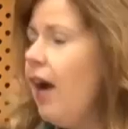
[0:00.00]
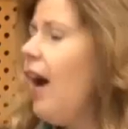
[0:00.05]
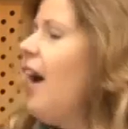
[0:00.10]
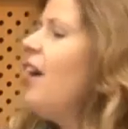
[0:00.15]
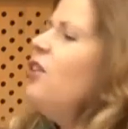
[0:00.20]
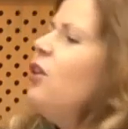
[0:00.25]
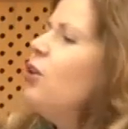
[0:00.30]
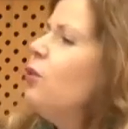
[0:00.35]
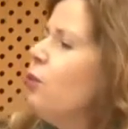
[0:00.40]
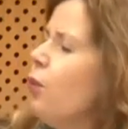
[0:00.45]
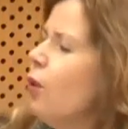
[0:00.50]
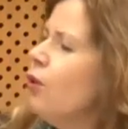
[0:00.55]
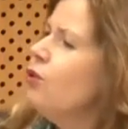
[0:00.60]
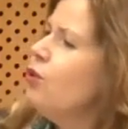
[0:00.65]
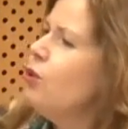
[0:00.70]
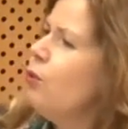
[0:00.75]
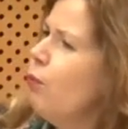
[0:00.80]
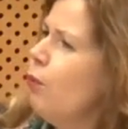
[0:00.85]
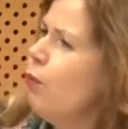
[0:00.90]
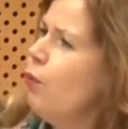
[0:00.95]
I don't
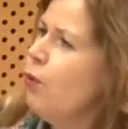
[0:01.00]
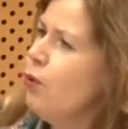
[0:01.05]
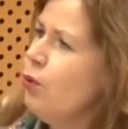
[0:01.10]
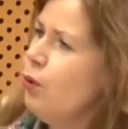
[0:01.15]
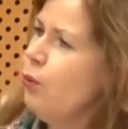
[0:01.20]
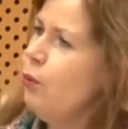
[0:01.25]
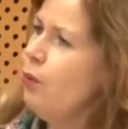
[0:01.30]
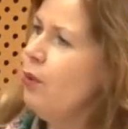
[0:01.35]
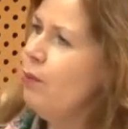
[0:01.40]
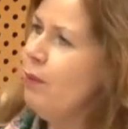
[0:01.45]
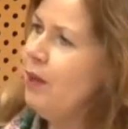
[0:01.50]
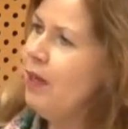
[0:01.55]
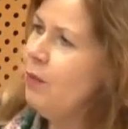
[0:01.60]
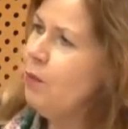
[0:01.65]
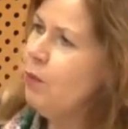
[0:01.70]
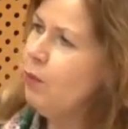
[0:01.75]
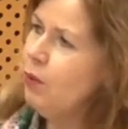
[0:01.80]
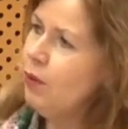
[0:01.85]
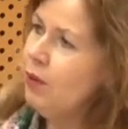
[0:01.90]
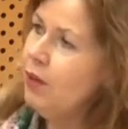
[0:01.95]
want to bore you with many
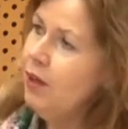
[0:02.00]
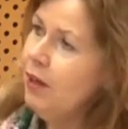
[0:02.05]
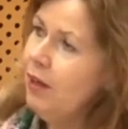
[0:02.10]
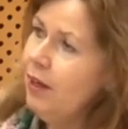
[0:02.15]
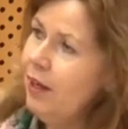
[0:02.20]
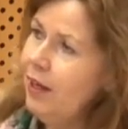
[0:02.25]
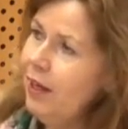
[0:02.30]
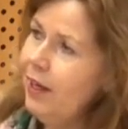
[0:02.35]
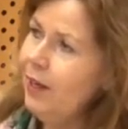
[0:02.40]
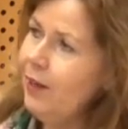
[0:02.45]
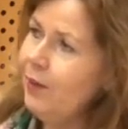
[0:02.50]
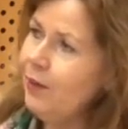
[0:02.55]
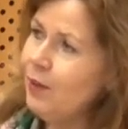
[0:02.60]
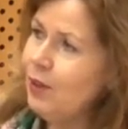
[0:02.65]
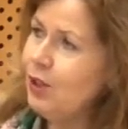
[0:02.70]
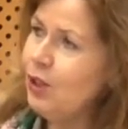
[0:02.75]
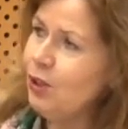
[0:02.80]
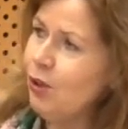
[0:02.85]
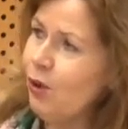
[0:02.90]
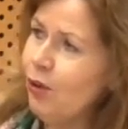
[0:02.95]
more uh,
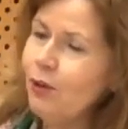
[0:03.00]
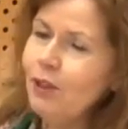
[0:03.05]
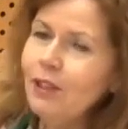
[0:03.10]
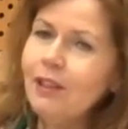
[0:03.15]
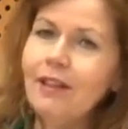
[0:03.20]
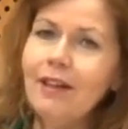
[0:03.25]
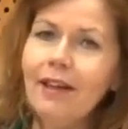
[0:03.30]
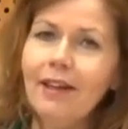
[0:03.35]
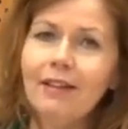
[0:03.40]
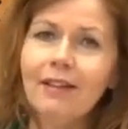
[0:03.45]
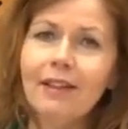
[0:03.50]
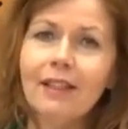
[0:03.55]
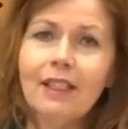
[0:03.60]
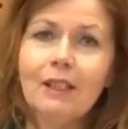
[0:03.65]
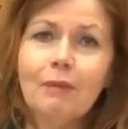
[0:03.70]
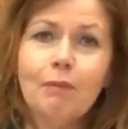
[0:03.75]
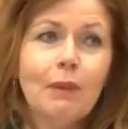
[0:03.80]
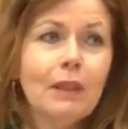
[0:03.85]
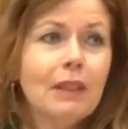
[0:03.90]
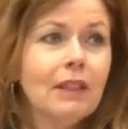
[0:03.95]
stories like
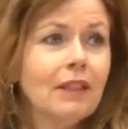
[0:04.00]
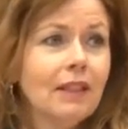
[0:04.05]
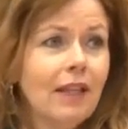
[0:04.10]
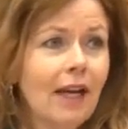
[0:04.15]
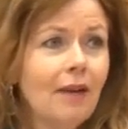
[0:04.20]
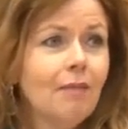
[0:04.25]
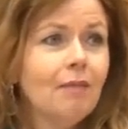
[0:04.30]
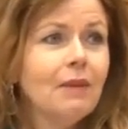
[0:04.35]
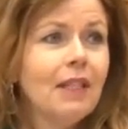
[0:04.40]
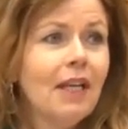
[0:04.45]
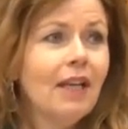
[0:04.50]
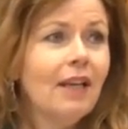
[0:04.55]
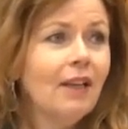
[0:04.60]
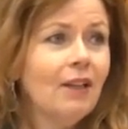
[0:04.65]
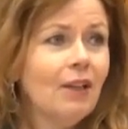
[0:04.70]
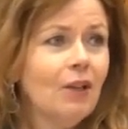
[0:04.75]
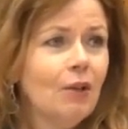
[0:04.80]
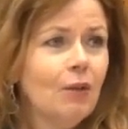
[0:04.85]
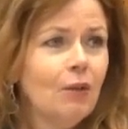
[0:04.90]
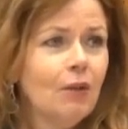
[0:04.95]
this, but I'm
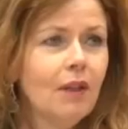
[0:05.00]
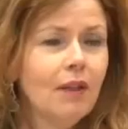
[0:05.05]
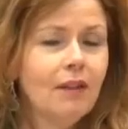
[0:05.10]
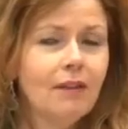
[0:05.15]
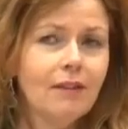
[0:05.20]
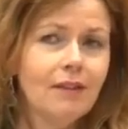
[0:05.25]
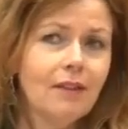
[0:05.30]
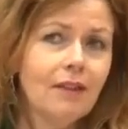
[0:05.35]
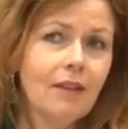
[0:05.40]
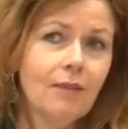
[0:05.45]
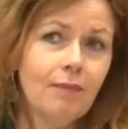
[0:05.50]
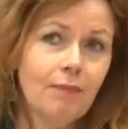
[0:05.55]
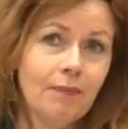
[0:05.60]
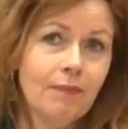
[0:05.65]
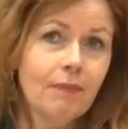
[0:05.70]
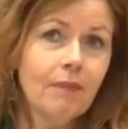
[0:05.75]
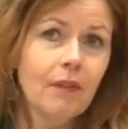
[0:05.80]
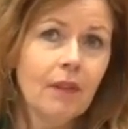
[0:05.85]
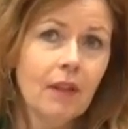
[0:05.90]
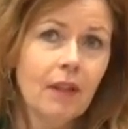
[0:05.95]
telling you that uh,
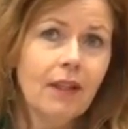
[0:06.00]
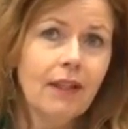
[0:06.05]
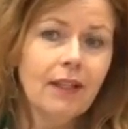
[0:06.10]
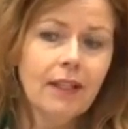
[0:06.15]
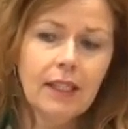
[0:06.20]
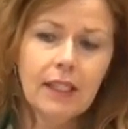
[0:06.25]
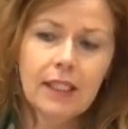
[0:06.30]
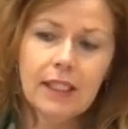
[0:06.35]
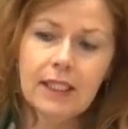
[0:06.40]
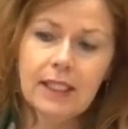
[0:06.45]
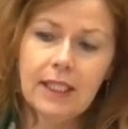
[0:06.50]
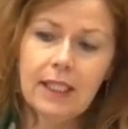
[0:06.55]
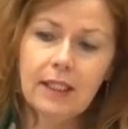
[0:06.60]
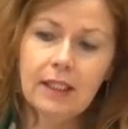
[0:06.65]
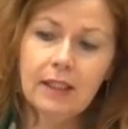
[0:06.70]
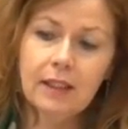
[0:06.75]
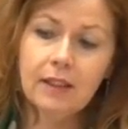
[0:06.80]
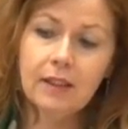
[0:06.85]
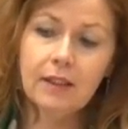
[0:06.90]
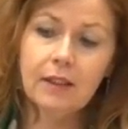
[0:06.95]

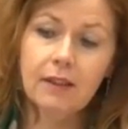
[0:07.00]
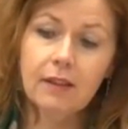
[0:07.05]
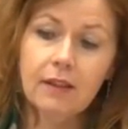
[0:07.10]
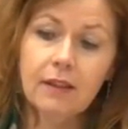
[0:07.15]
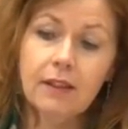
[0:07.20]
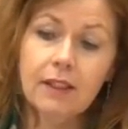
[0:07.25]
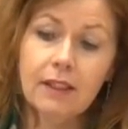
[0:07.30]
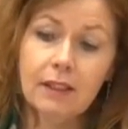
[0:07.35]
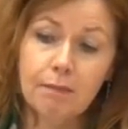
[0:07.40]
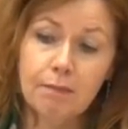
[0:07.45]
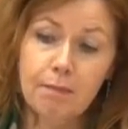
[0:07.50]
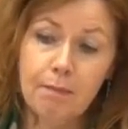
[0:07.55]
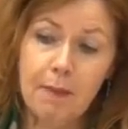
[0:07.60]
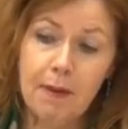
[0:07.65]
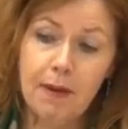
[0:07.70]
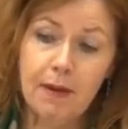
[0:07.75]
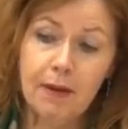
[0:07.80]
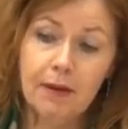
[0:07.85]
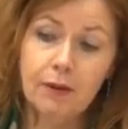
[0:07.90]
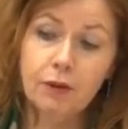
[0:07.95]
citizens
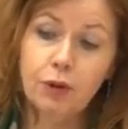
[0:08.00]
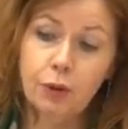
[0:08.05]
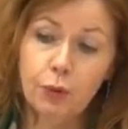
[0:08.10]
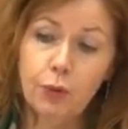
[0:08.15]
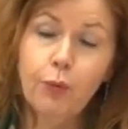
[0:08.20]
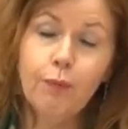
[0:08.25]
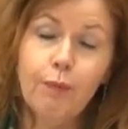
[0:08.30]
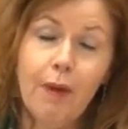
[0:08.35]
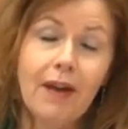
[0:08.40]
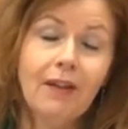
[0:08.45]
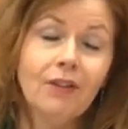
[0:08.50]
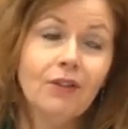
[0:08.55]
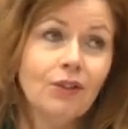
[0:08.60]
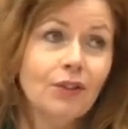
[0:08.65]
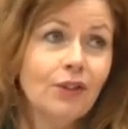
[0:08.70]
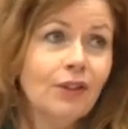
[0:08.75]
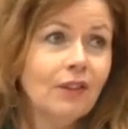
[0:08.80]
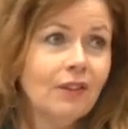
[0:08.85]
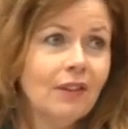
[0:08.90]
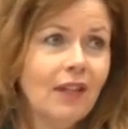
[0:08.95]
do
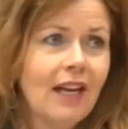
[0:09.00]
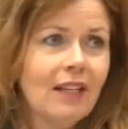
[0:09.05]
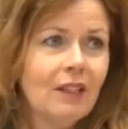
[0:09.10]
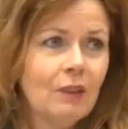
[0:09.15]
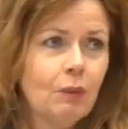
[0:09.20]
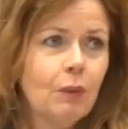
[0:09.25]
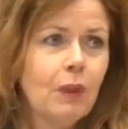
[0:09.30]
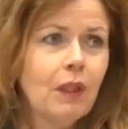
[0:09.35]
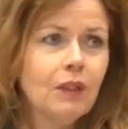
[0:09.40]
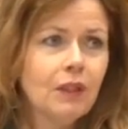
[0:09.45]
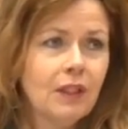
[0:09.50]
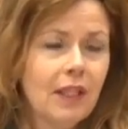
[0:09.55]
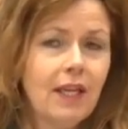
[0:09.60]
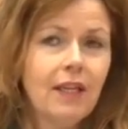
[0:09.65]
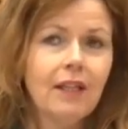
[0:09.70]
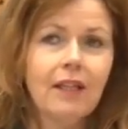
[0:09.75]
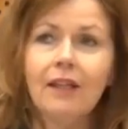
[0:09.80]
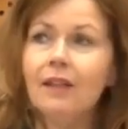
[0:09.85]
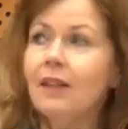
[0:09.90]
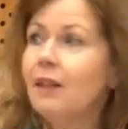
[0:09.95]
matter and we are
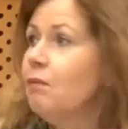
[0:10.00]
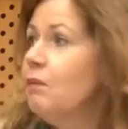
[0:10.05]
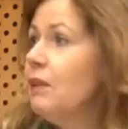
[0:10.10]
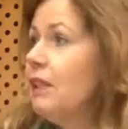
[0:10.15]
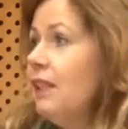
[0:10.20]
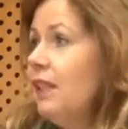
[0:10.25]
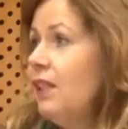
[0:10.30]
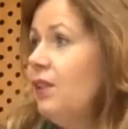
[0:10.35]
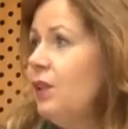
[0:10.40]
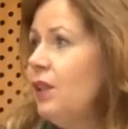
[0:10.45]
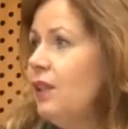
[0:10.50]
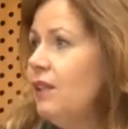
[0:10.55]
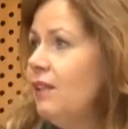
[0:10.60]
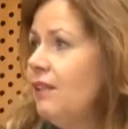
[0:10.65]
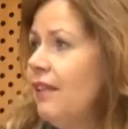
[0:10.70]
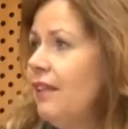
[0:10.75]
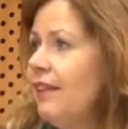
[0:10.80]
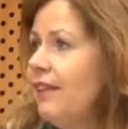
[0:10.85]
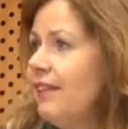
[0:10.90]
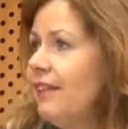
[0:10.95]
taking them
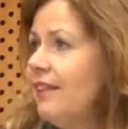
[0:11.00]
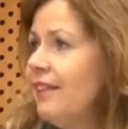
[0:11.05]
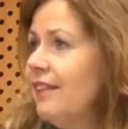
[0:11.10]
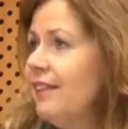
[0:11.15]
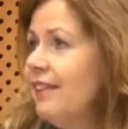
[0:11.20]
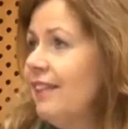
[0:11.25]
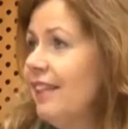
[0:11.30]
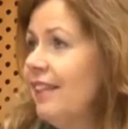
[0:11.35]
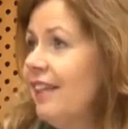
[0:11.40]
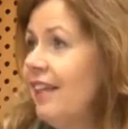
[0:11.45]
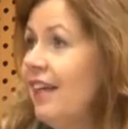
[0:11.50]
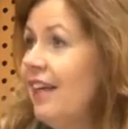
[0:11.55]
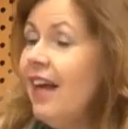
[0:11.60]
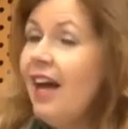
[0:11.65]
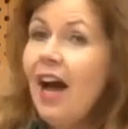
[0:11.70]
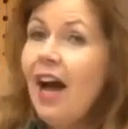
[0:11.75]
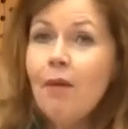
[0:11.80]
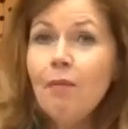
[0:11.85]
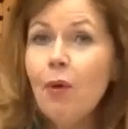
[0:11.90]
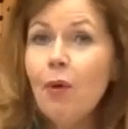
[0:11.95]
seriously.
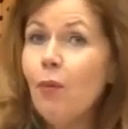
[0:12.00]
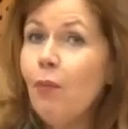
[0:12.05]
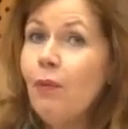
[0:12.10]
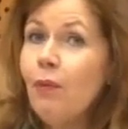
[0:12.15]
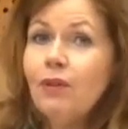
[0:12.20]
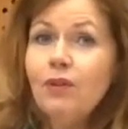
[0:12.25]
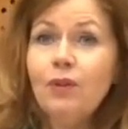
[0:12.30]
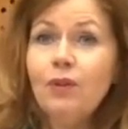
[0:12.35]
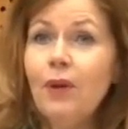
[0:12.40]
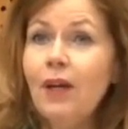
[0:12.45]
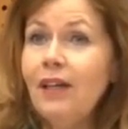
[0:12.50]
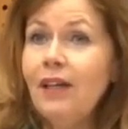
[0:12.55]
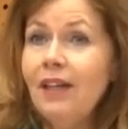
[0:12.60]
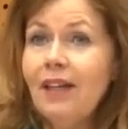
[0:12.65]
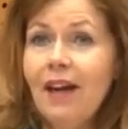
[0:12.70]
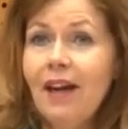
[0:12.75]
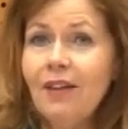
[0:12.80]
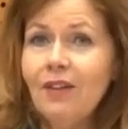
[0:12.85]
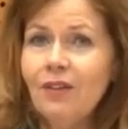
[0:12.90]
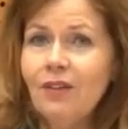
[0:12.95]
I'm open to any
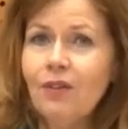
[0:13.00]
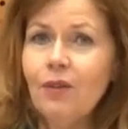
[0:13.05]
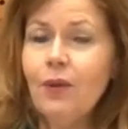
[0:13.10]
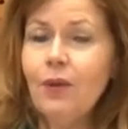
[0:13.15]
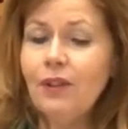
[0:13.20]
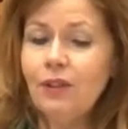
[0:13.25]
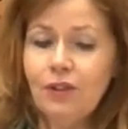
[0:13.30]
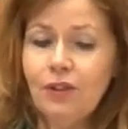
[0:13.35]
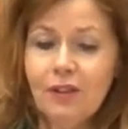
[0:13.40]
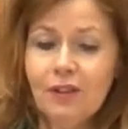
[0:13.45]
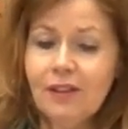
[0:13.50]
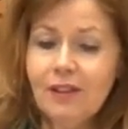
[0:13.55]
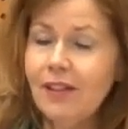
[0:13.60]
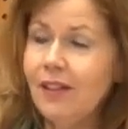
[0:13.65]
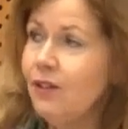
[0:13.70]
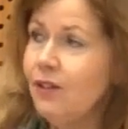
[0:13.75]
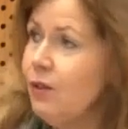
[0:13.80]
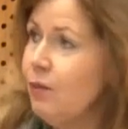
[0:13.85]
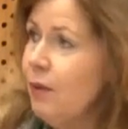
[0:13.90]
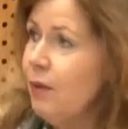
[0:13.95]
hmm. kind of questions
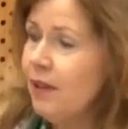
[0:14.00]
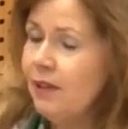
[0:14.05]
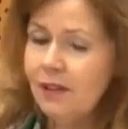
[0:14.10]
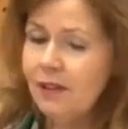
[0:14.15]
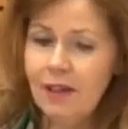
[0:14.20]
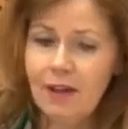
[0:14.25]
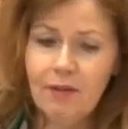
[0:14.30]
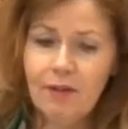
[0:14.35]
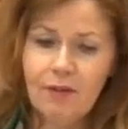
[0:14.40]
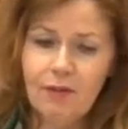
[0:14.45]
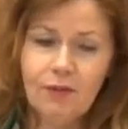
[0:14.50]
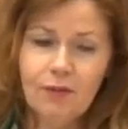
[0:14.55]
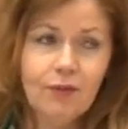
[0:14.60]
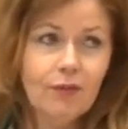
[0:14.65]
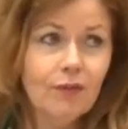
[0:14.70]
that you might have.